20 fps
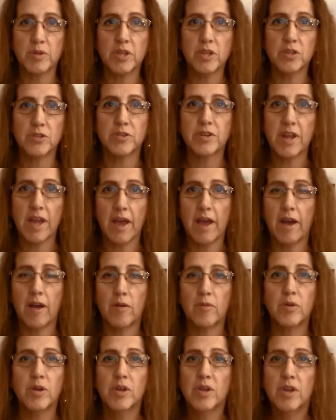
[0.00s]
We learn
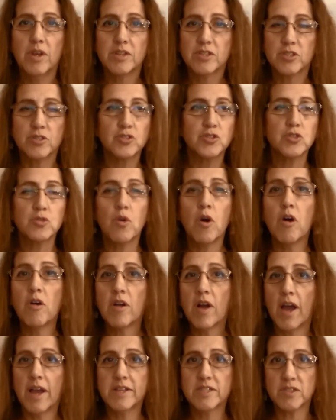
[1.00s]
how to do
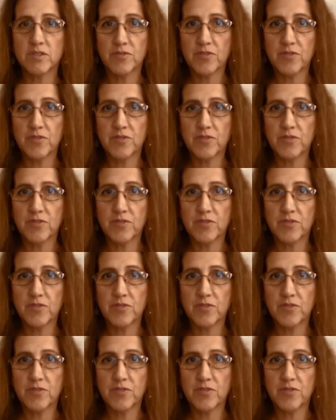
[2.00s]
all kinds